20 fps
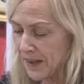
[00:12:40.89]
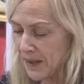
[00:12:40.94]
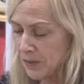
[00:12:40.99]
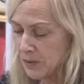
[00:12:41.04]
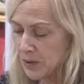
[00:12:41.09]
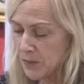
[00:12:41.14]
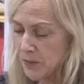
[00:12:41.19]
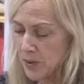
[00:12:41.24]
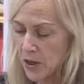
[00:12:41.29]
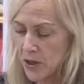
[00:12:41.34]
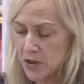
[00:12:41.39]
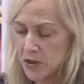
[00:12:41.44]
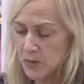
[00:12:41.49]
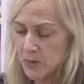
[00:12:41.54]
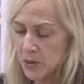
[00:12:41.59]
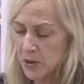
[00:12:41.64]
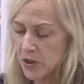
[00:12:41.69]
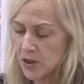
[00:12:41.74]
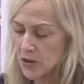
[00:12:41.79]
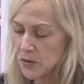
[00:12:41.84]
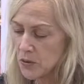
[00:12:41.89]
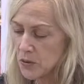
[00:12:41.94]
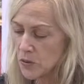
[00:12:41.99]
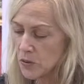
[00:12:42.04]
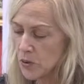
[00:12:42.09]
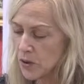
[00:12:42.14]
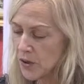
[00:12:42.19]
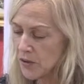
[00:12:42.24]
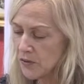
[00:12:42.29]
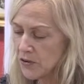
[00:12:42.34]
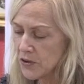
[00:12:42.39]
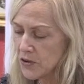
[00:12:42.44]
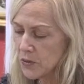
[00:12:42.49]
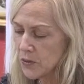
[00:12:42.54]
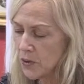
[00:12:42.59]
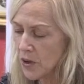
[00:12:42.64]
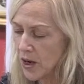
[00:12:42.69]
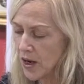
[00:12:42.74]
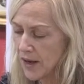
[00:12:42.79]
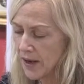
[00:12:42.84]
It was possible this was one of his
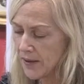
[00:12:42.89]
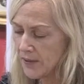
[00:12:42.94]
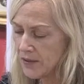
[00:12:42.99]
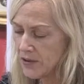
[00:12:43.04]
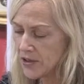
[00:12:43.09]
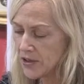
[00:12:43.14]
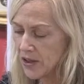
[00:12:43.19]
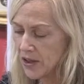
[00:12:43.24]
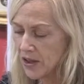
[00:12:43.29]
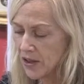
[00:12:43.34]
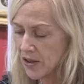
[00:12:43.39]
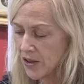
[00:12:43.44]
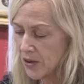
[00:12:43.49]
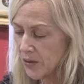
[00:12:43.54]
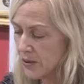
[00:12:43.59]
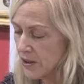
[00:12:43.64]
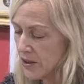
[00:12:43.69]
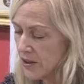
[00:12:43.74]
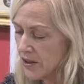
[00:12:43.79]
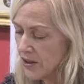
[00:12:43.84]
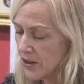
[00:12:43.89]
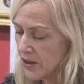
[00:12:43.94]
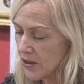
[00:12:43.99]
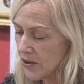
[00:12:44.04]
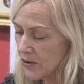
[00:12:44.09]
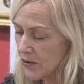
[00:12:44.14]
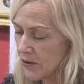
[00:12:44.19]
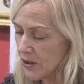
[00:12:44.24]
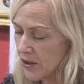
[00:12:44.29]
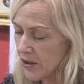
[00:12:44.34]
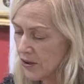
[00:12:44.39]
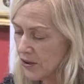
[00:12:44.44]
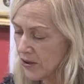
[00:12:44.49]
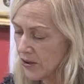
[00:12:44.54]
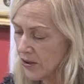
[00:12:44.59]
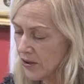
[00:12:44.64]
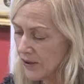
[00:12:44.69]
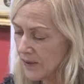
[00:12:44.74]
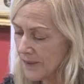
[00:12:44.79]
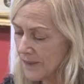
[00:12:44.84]
wives, though he did not greet her.